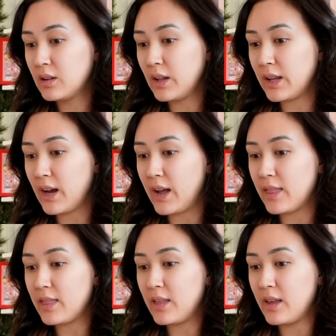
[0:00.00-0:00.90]
Like, I
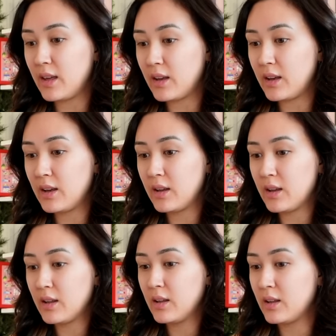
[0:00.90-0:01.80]
think,
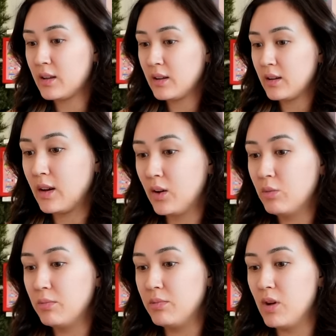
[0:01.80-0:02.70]

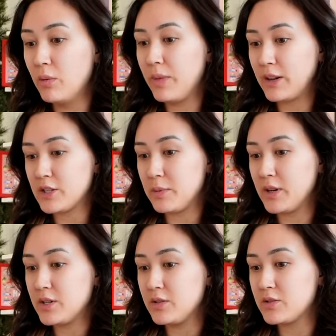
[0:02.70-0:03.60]
oh, nope, that just made it too